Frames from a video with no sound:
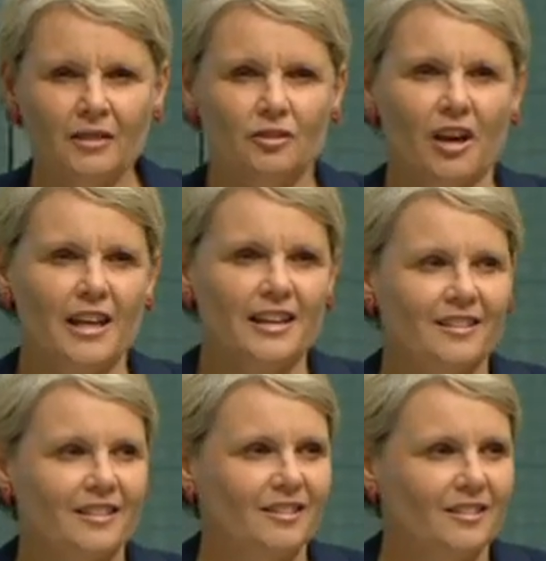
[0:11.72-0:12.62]

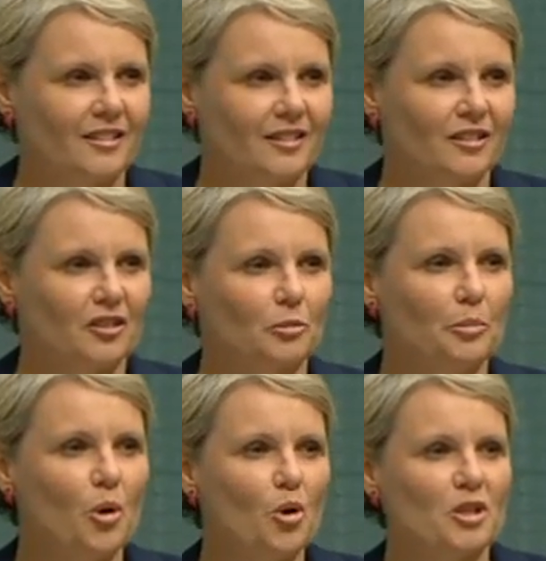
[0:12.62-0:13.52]
Australians,
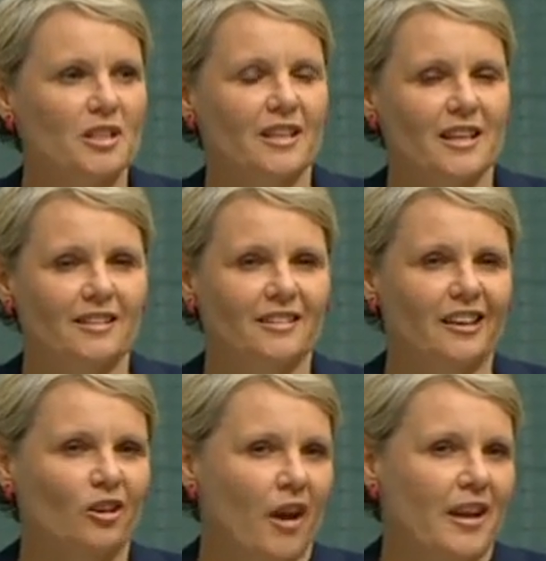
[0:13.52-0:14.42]
sport is an
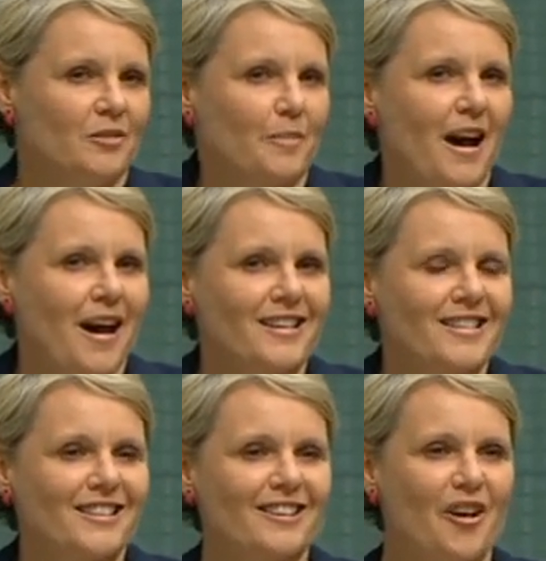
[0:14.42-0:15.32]
ingrained part
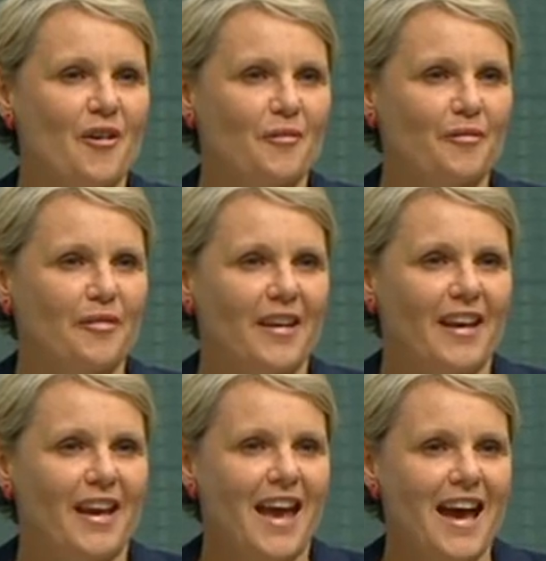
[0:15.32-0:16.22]
of
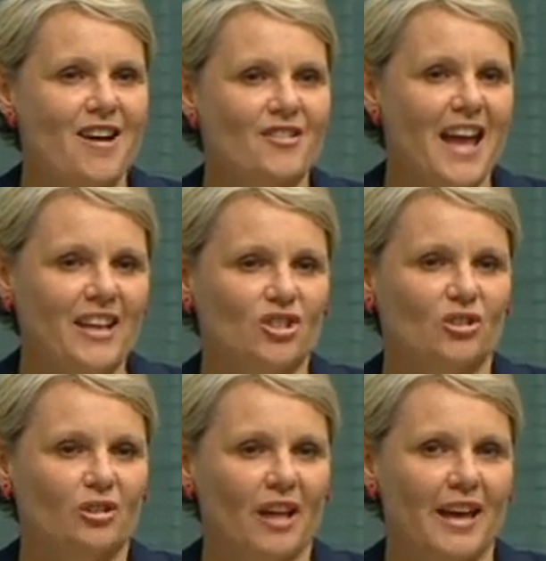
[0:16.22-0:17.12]
our
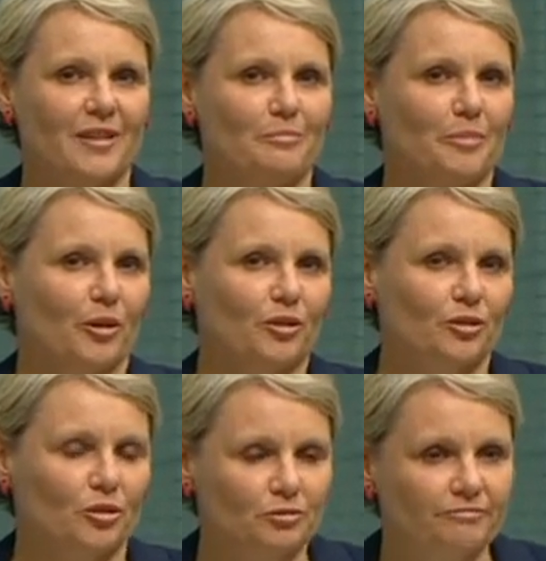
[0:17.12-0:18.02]
national and
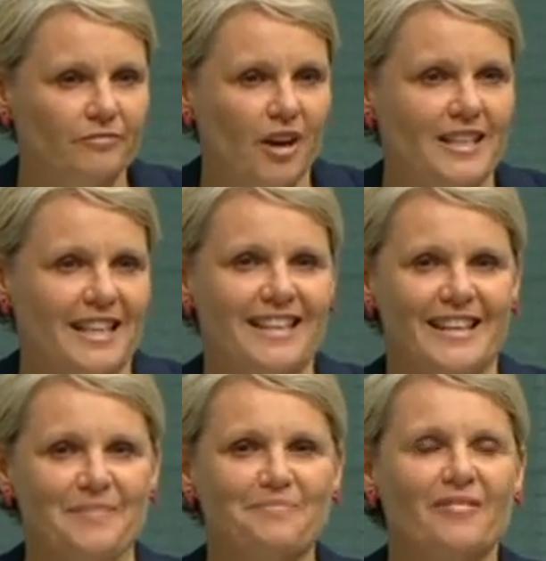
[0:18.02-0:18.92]
personal
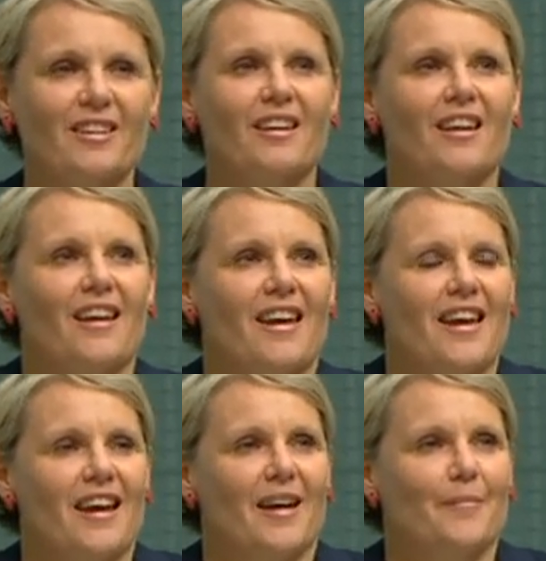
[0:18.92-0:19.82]
identity.
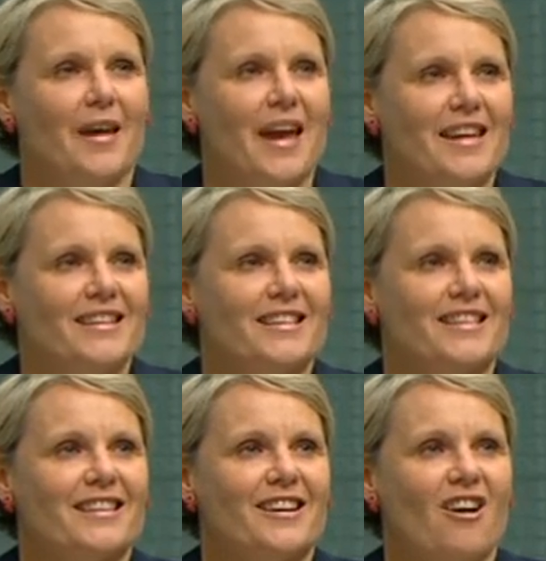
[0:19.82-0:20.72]
And
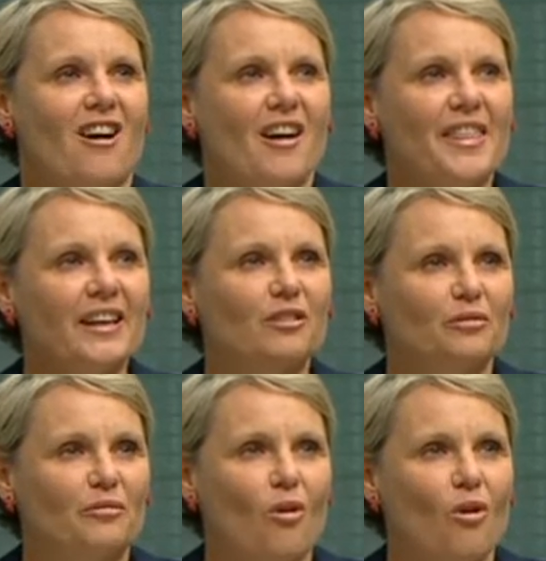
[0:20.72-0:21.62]
I think it's
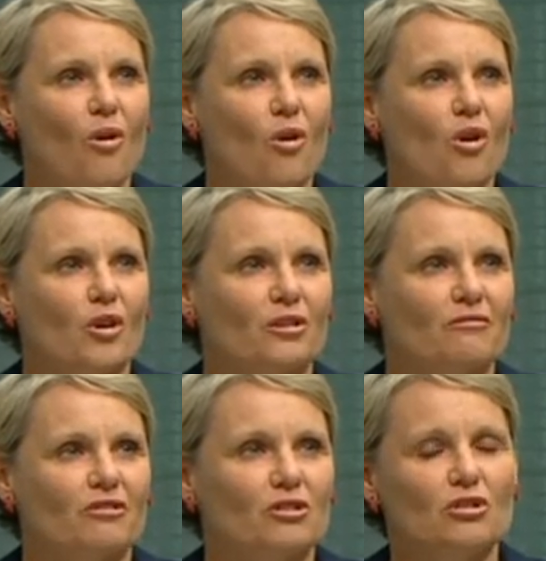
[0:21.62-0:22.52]
for
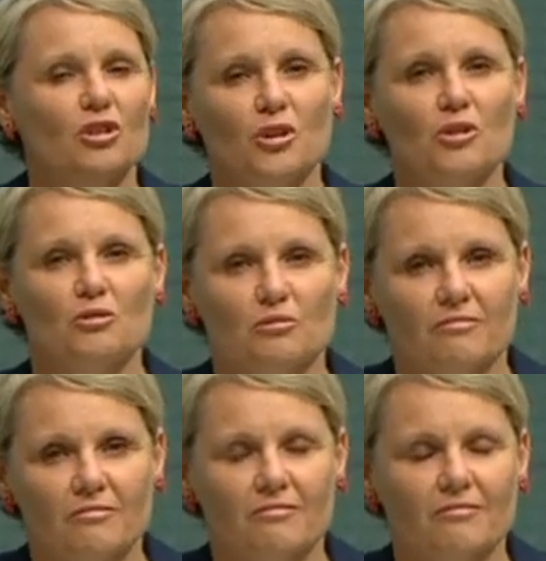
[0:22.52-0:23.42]
two
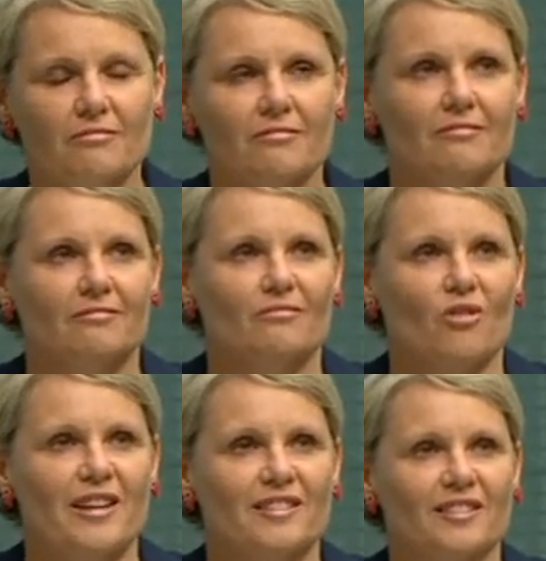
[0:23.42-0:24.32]

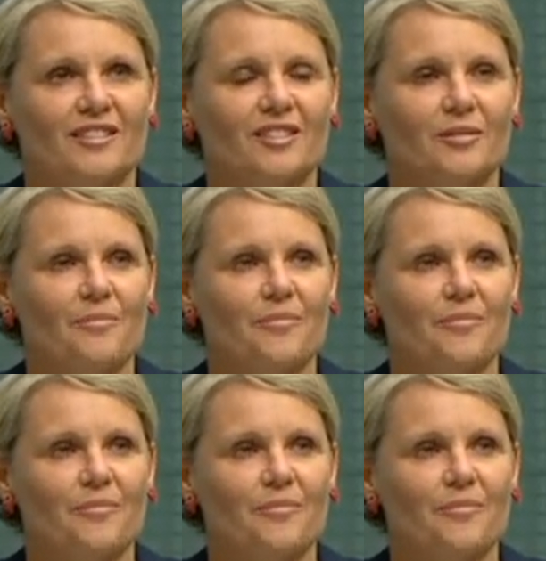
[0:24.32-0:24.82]
reasons.